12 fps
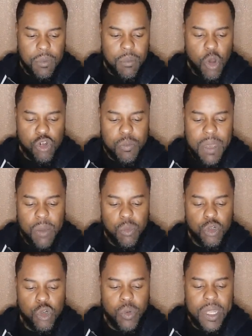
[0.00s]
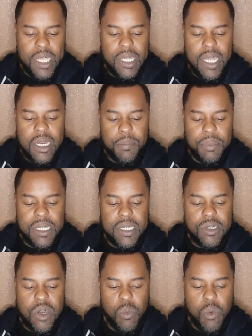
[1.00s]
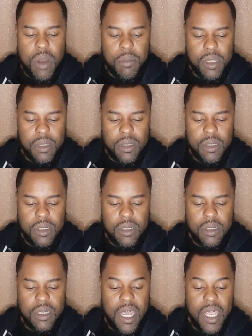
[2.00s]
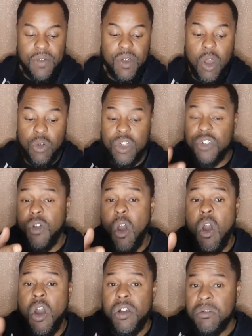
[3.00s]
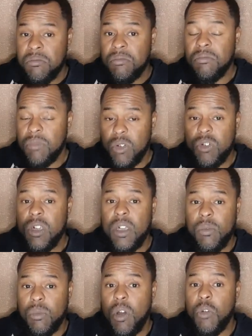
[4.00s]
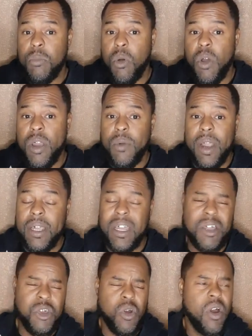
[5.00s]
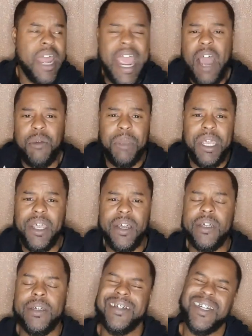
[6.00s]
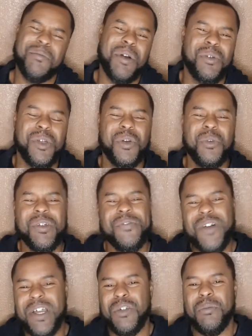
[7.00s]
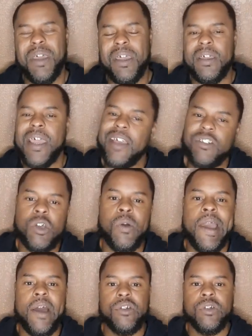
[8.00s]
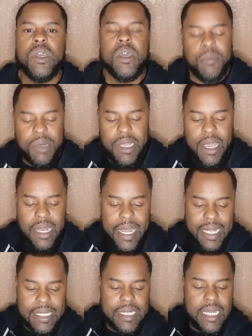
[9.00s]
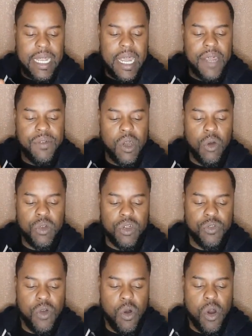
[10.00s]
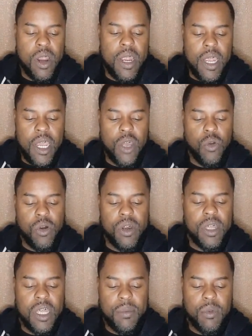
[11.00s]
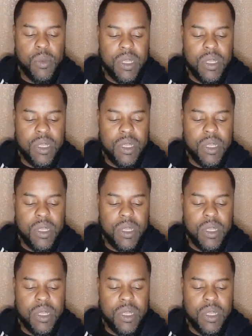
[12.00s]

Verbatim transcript: Most men will do anything to please their woman. They even go this far. You see, oh boy, right? How you gonna help me? Come on, dude. What the fuck you mean? Yeah, are gonna out you. But then, like I said, they even go this far in order to keep the